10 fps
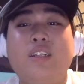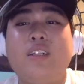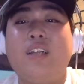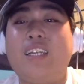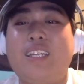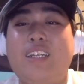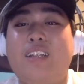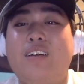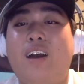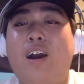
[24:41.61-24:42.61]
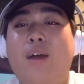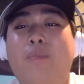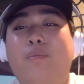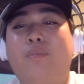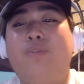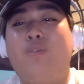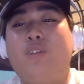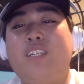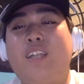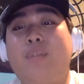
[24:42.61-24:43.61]
I said before the
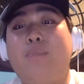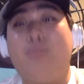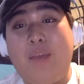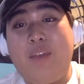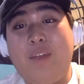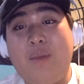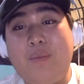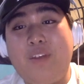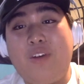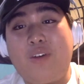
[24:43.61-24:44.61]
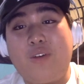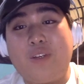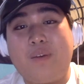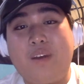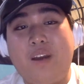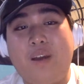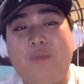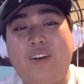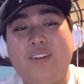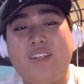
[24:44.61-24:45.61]
season maybe they might be dark horse
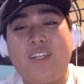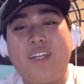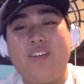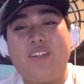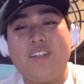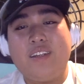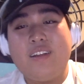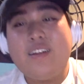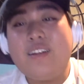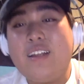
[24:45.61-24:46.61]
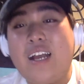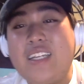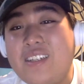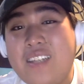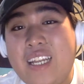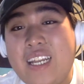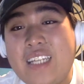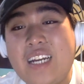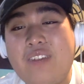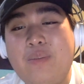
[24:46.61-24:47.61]
finals contenders, I think that's
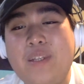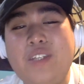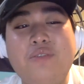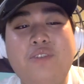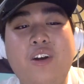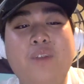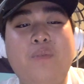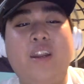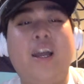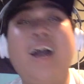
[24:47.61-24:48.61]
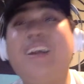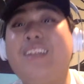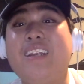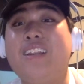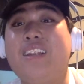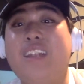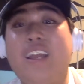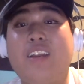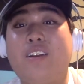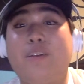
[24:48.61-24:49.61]
kind of a bit too far. But I think they
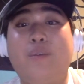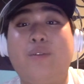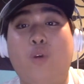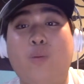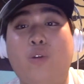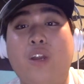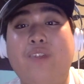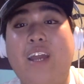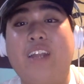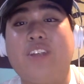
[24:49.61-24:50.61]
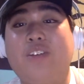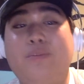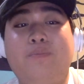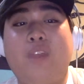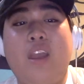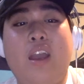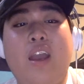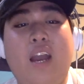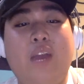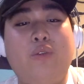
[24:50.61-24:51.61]
can compete for home court advantage.
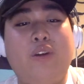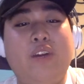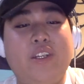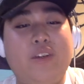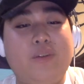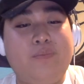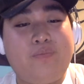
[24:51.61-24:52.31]
I really do.